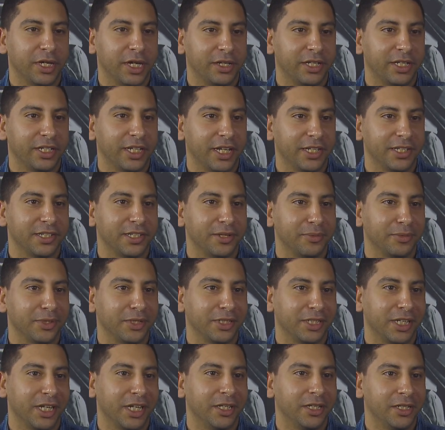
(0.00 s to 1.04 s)
So I think
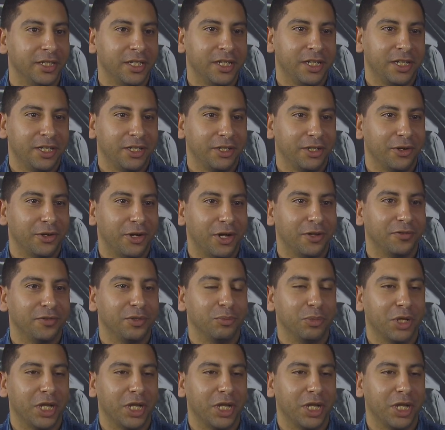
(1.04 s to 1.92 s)
that's something that, you know,